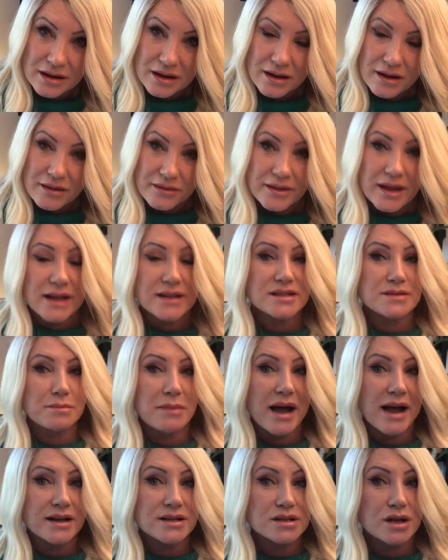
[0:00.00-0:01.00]
And that's
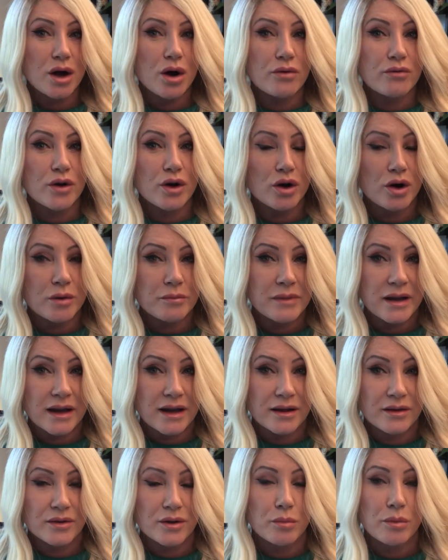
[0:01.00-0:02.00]
Max
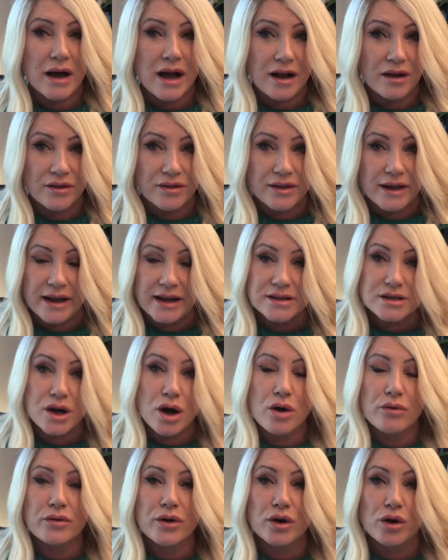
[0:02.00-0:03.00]
overcoming the wild things,
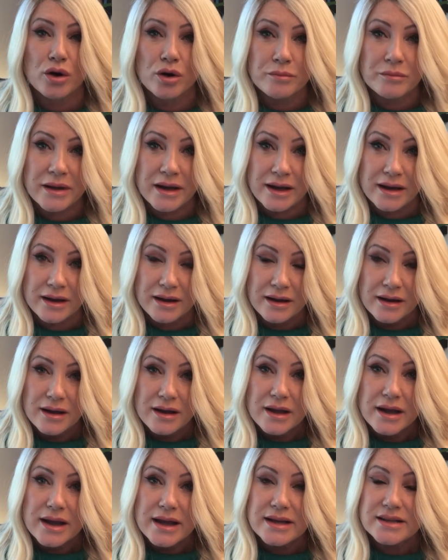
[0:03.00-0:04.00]
overcoming
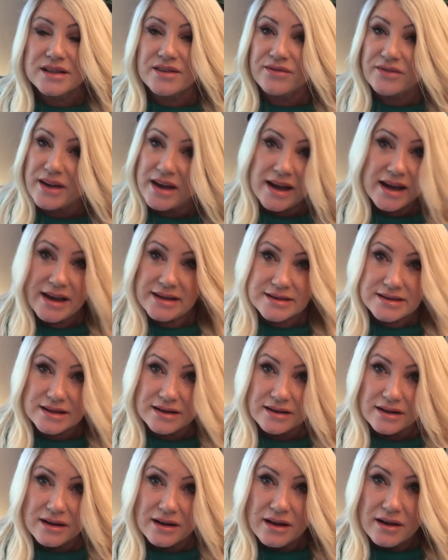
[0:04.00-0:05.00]
his fears
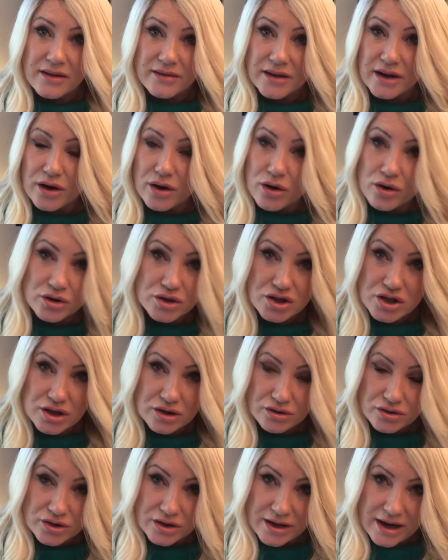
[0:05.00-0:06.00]
that all
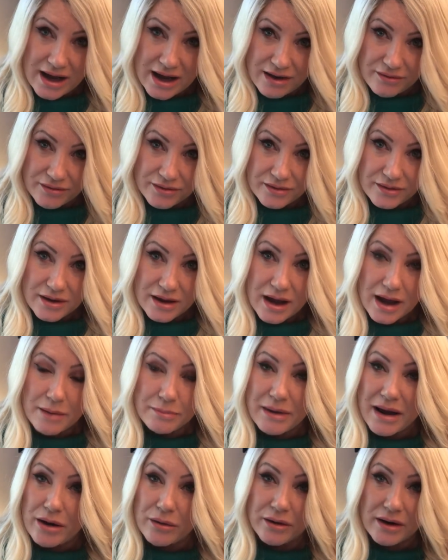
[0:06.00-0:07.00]
children have
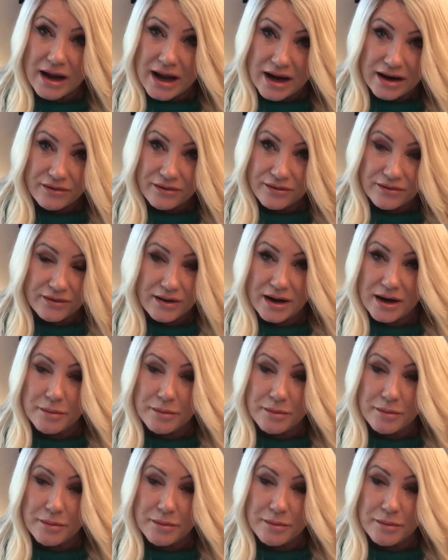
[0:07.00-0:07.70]
about life and